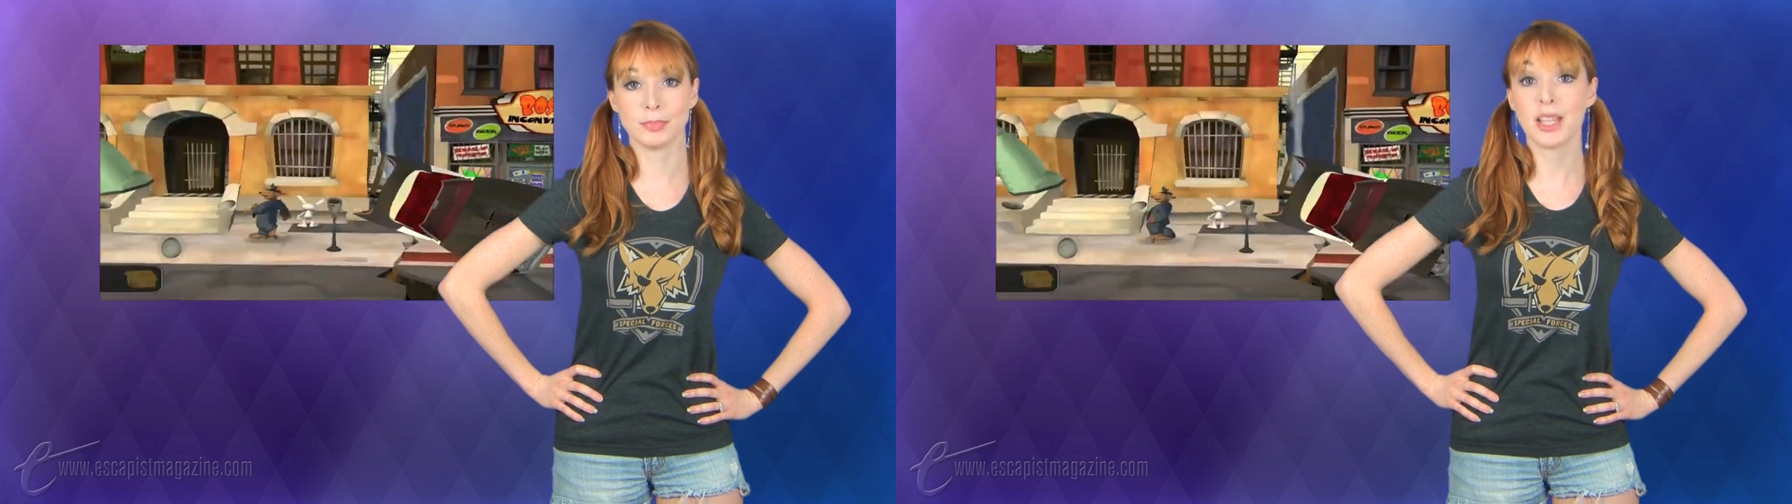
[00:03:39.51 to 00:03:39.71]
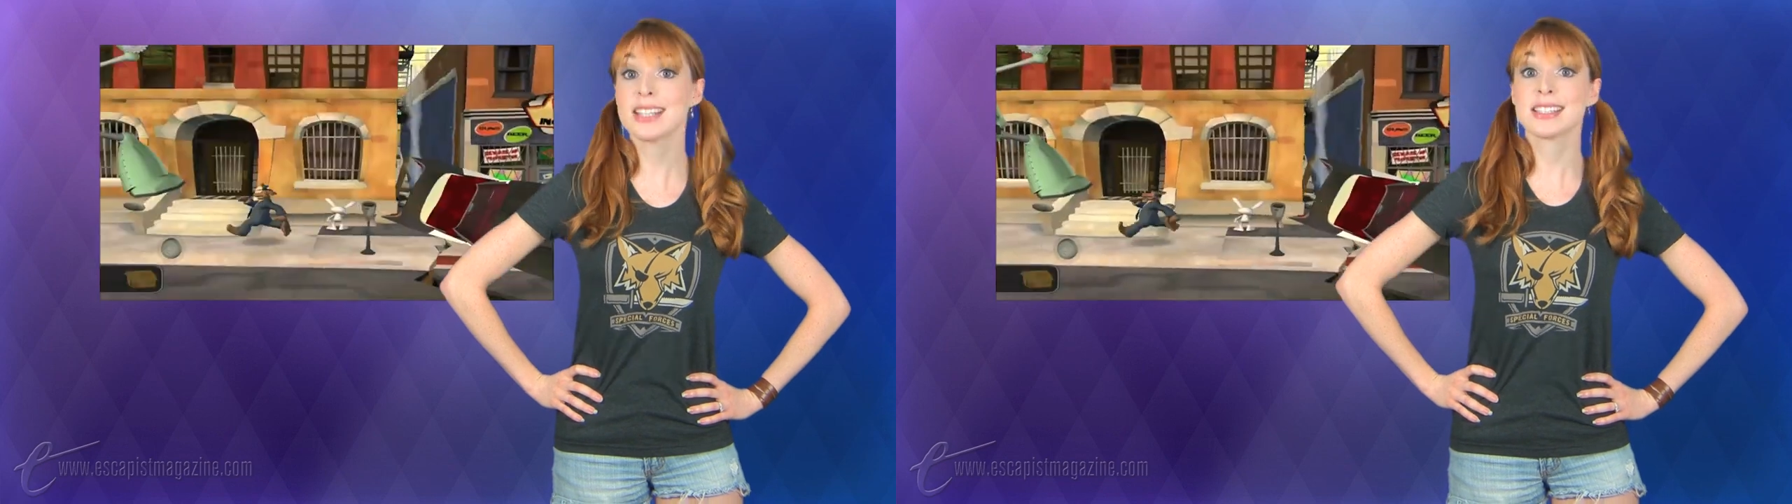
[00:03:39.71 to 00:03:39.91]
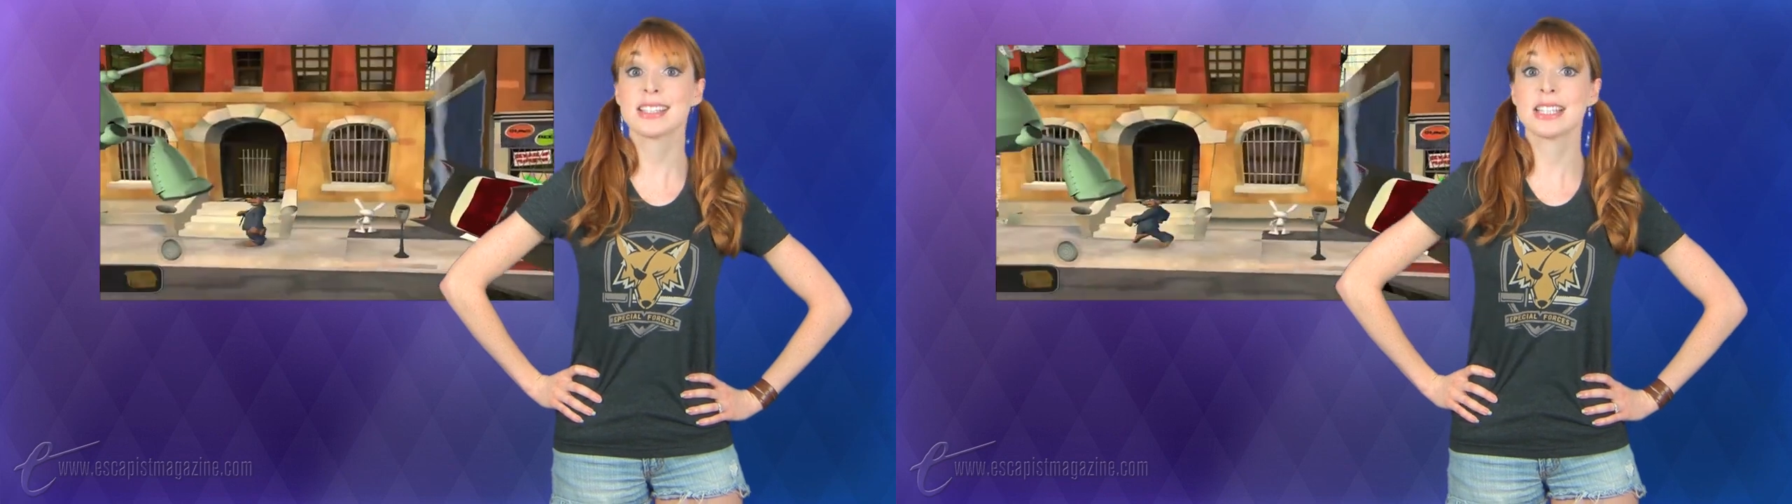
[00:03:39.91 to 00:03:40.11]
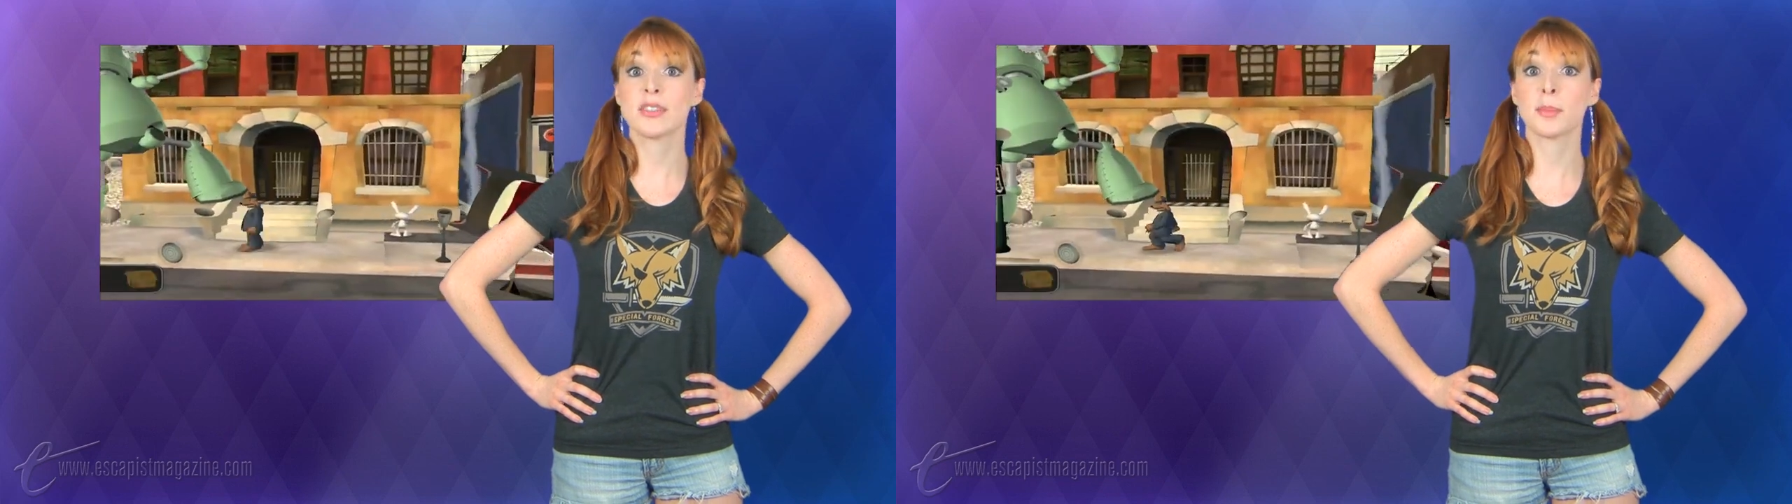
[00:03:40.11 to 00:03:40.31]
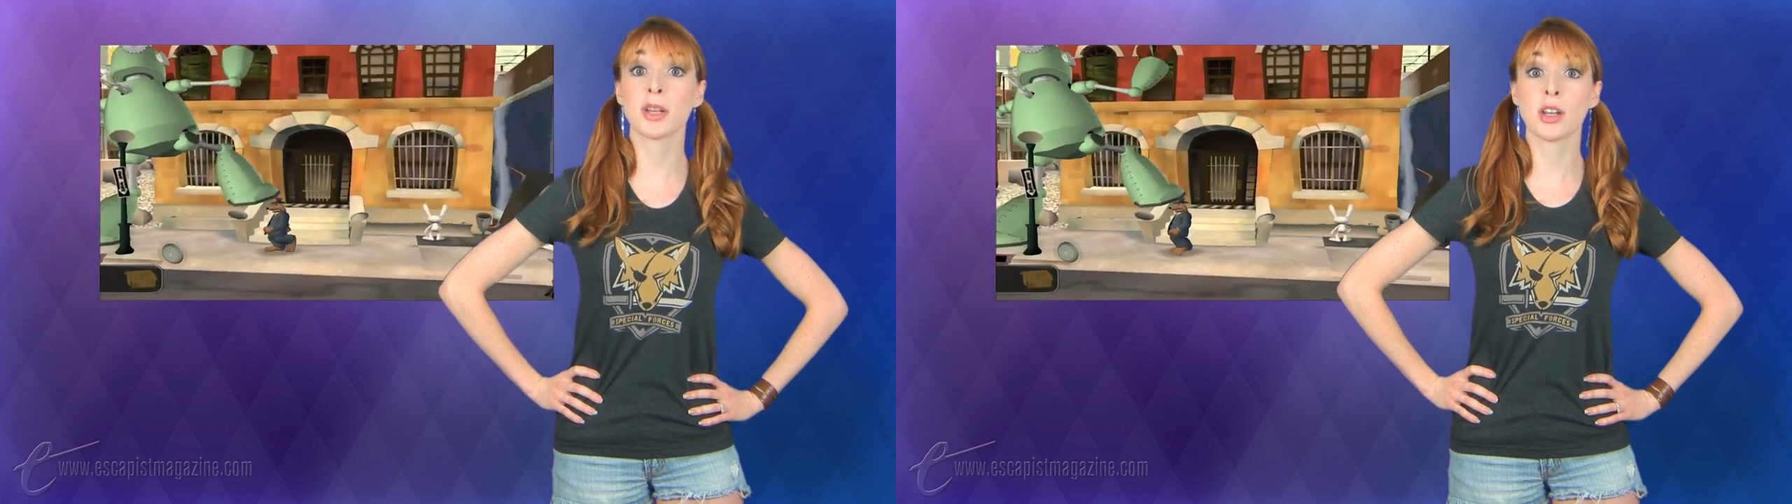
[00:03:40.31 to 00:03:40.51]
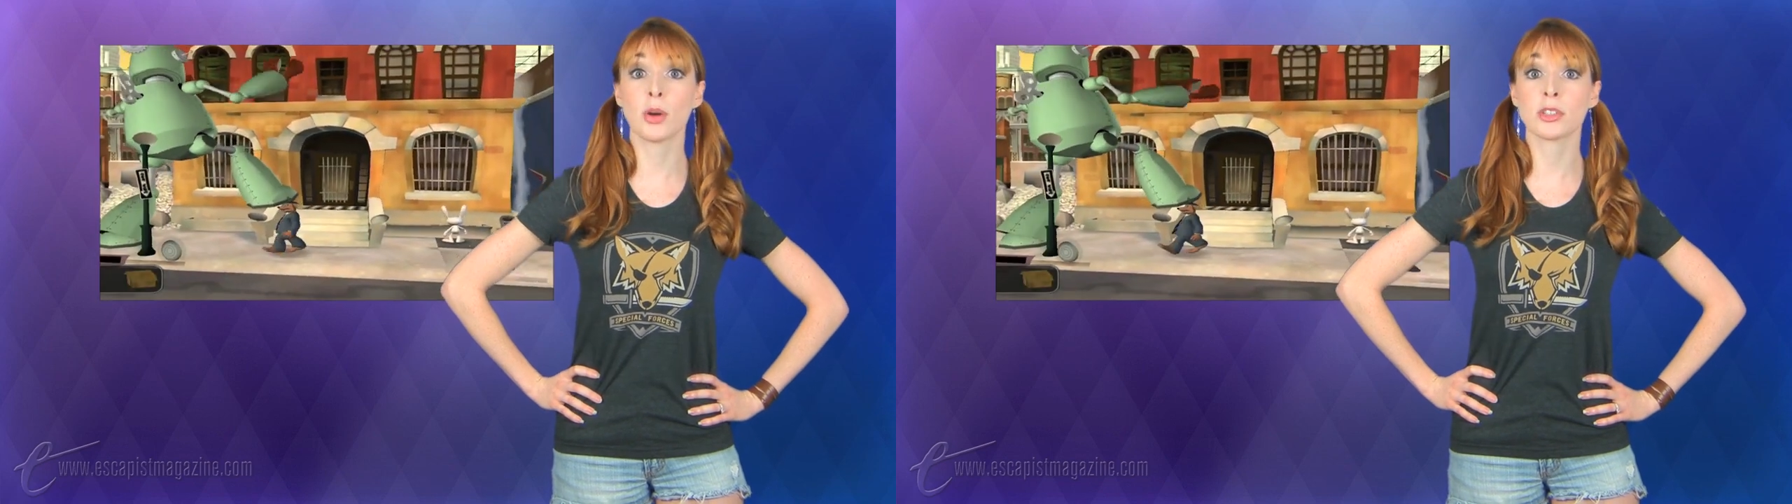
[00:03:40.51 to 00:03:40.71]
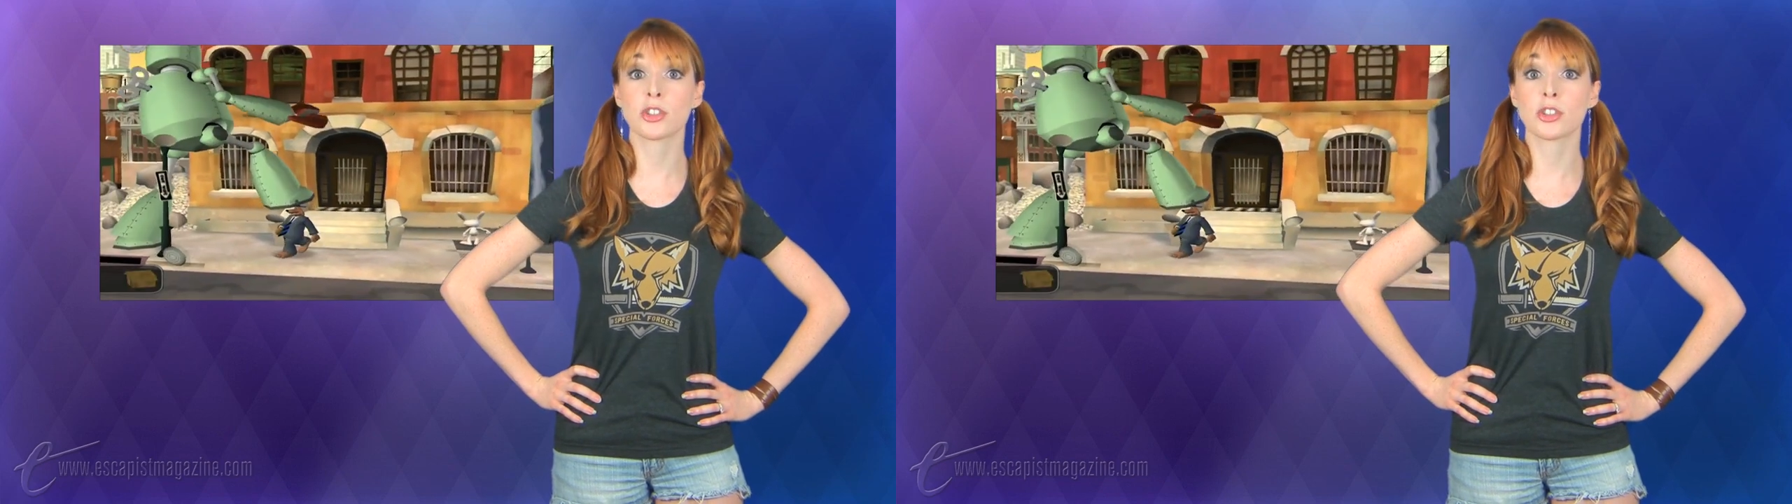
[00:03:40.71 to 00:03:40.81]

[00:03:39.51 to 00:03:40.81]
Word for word: Plus, he's even been known to